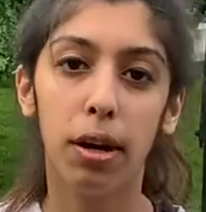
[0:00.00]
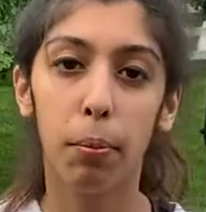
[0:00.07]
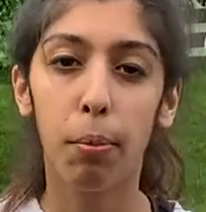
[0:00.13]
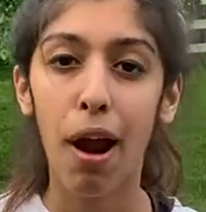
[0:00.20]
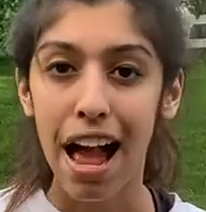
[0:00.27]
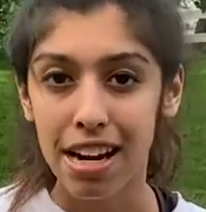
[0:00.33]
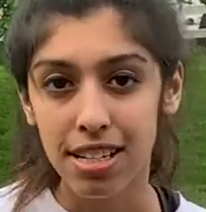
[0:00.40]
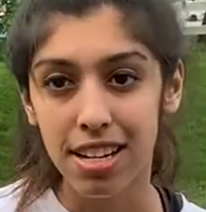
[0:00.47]
to
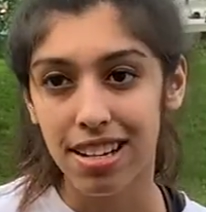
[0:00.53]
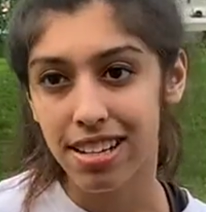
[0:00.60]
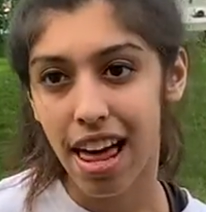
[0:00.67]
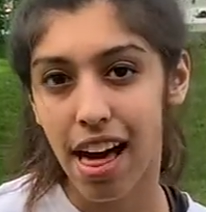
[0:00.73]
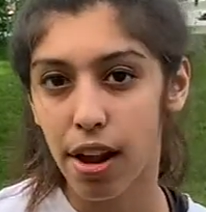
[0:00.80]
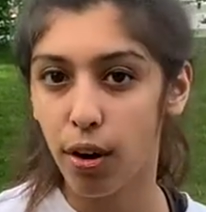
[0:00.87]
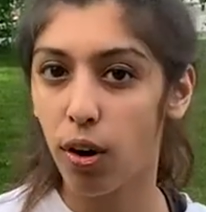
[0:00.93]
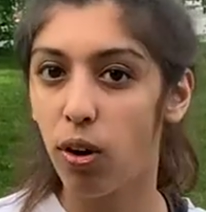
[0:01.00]
practice
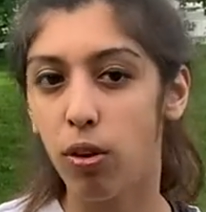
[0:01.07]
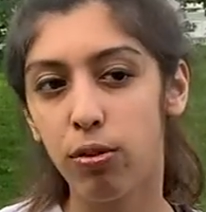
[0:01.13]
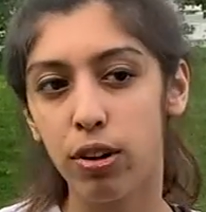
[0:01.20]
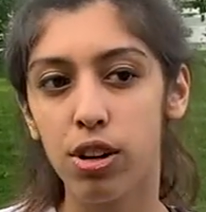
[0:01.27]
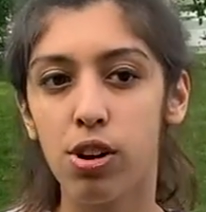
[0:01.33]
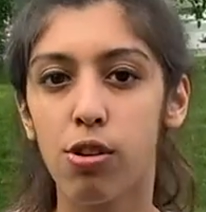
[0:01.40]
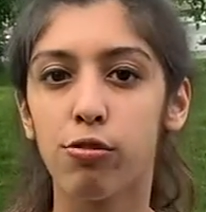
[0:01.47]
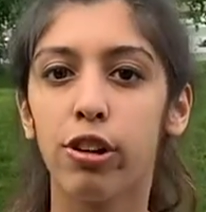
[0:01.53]
that over
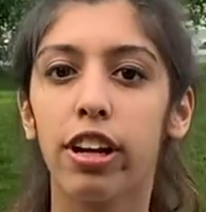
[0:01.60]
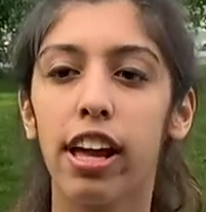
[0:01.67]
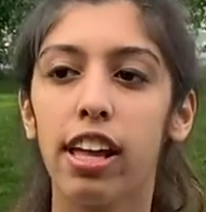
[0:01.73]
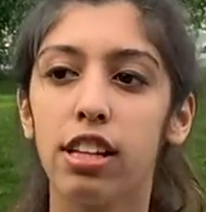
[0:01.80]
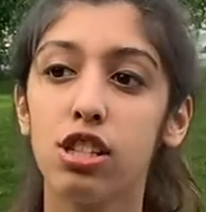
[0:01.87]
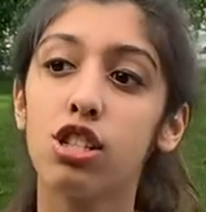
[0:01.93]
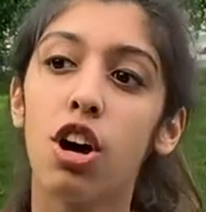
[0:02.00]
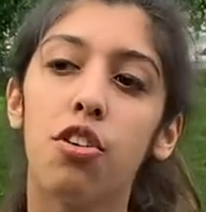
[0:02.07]
and over
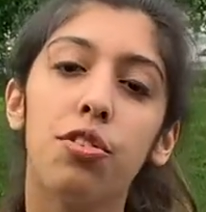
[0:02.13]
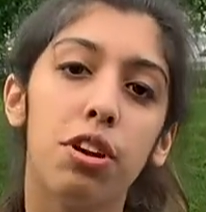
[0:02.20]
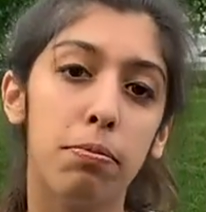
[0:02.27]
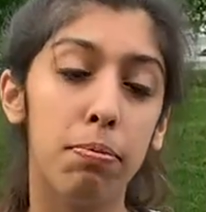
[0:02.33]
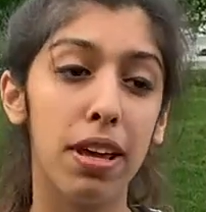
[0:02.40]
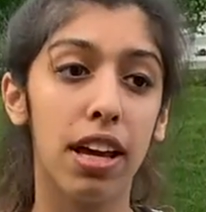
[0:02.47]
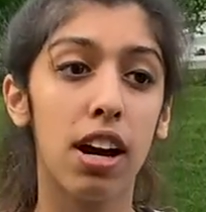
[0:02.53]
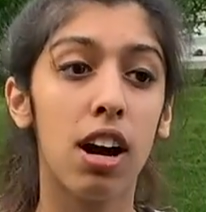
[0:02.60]
again so it
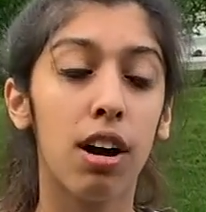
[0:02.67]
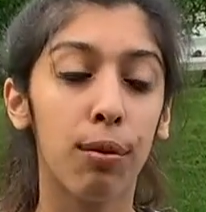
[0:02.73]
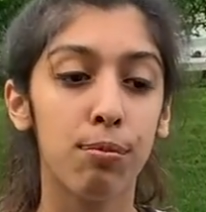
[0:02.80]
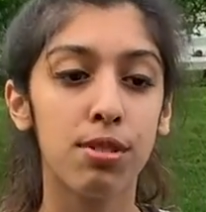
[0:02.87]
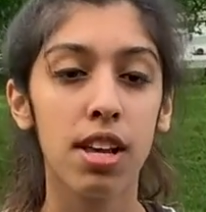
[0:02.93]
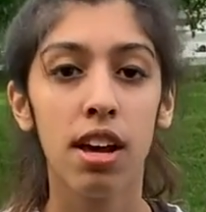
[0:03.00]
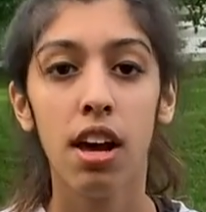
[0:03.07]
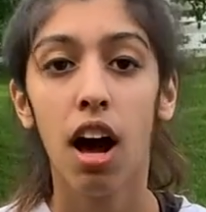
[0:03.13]
becomes